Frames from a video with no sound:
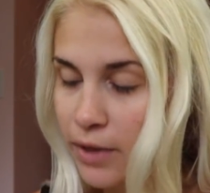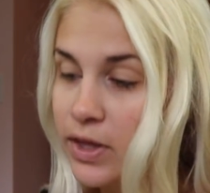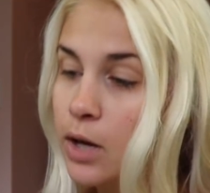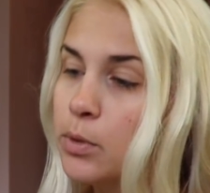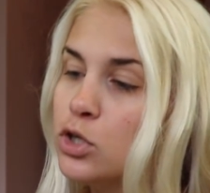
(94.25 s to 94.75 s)
I
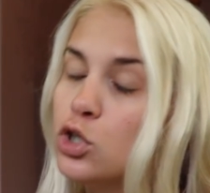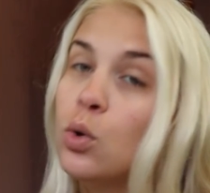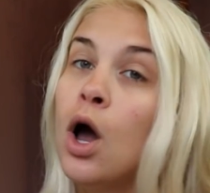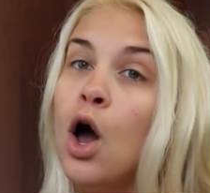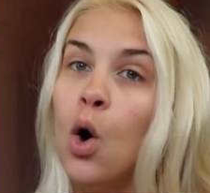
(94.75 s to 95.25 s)
think I'm gonna
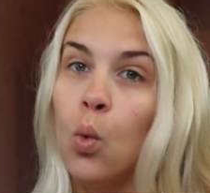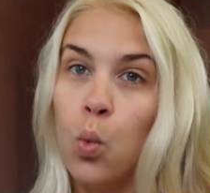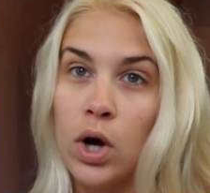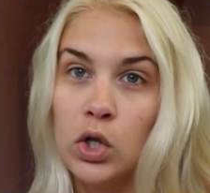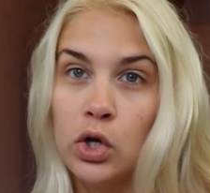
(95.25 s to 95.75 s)
do
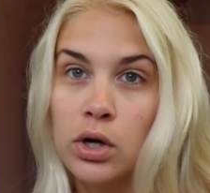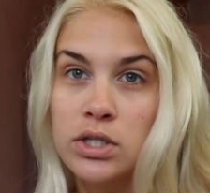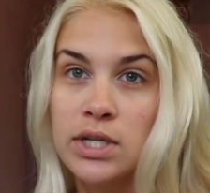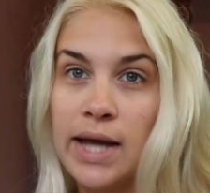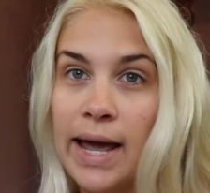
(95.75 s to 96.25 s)
one look
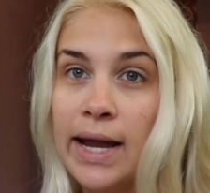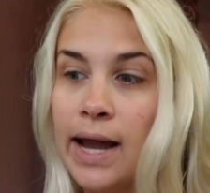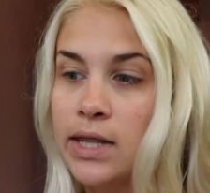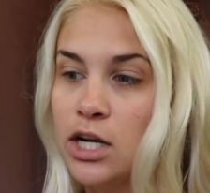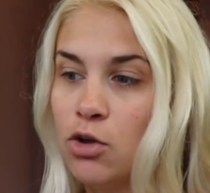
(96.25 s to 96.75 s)
today
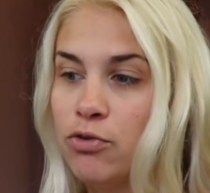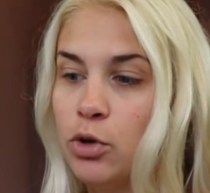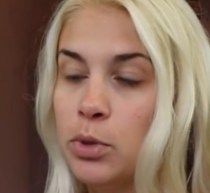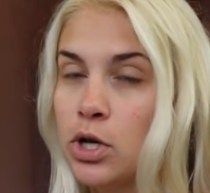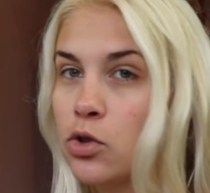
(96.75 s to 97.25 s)
and then I'll
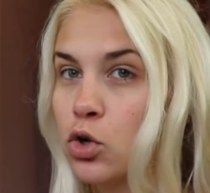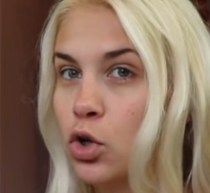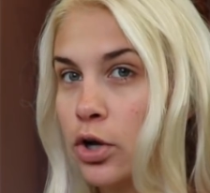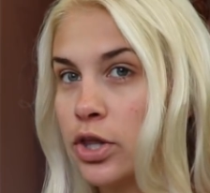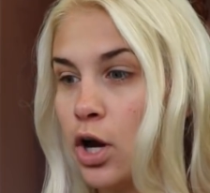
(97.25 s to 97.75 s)
film another
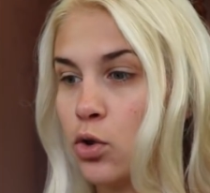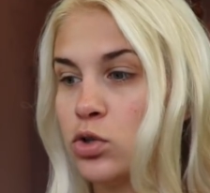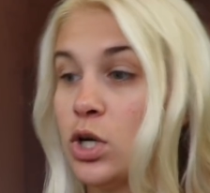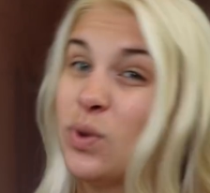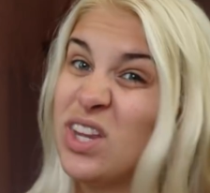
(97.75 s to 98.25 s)
look the
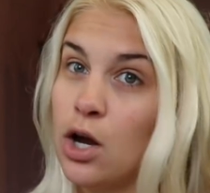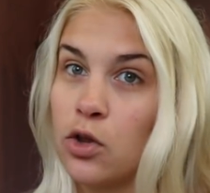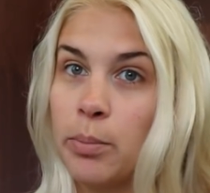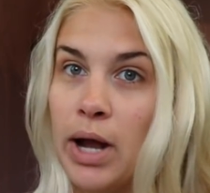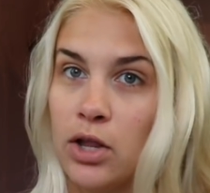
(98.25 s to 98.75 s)
other day with the
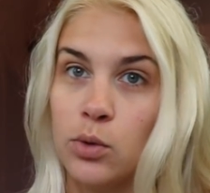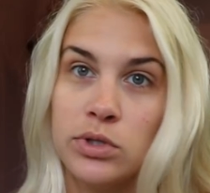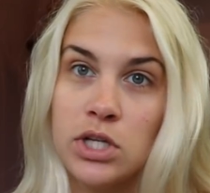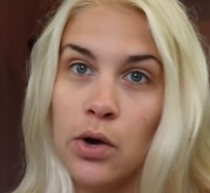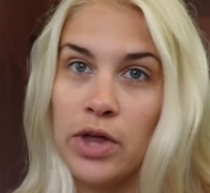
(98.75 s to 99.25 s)
other palette and we'll
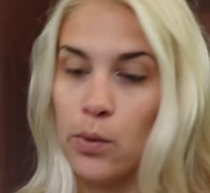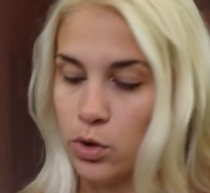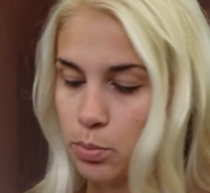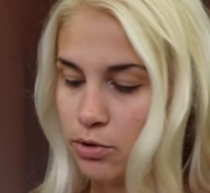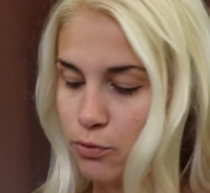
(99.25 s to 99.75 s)
see how that
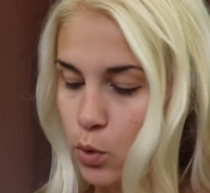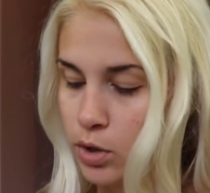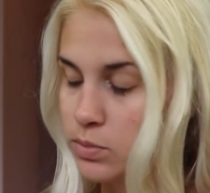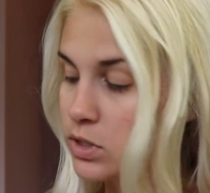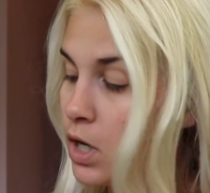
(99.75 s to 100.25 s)
one
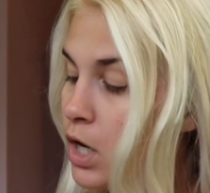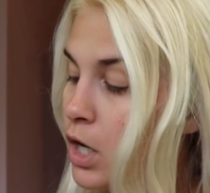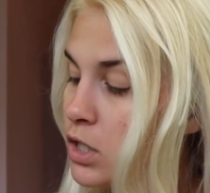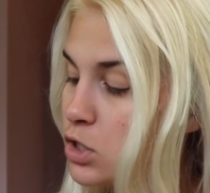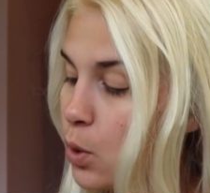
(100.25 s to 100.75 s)
performs.
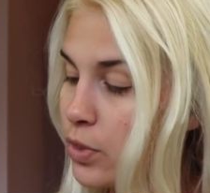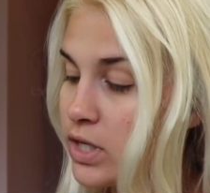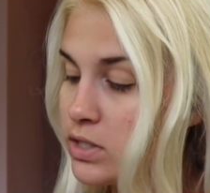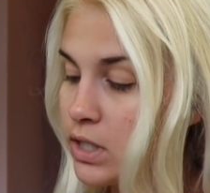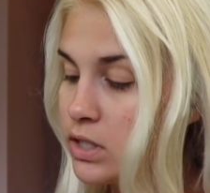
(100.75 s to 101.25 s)
So
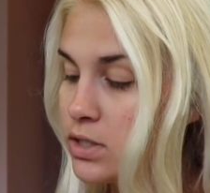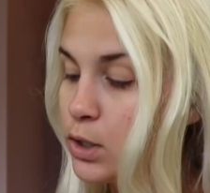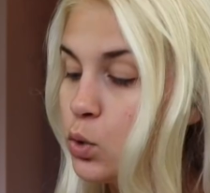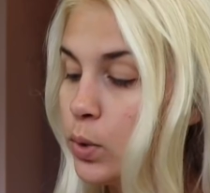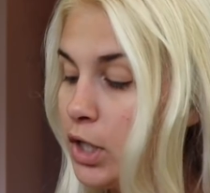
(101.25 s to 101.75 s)
this is
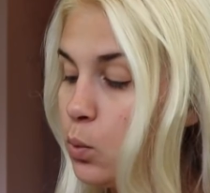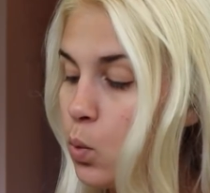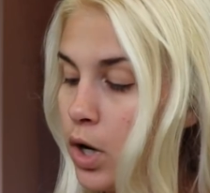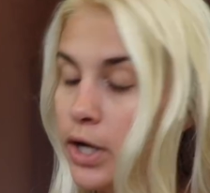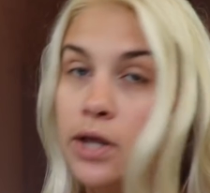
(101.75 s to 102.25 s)
the green
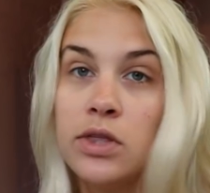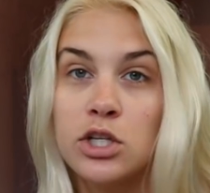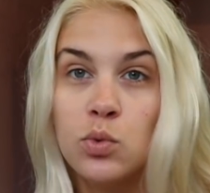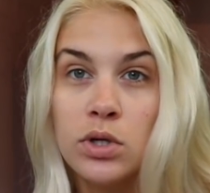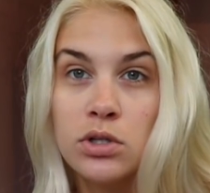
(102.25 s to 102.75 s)
one and
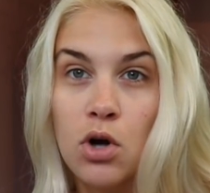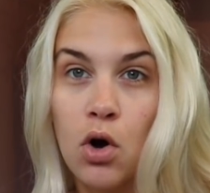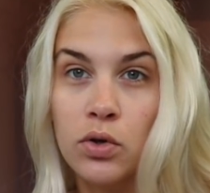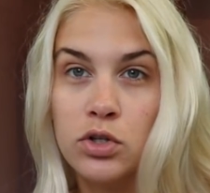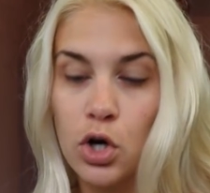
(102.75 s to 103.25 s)
this one is
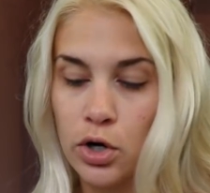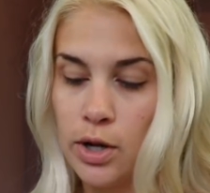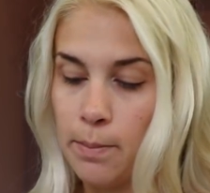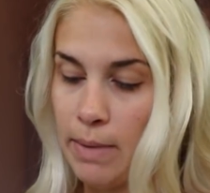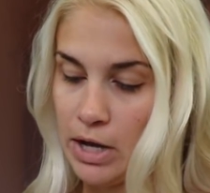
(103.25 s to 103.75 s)
called
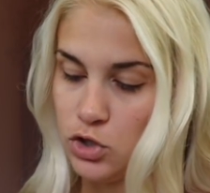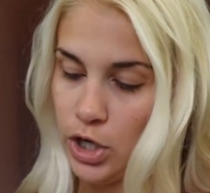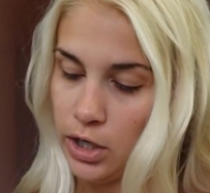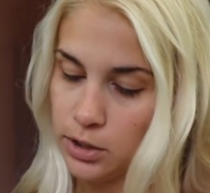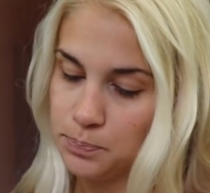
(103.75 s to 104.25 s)
Dark
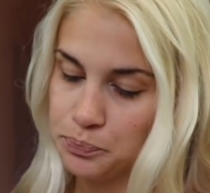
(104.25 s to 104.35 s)
Magic.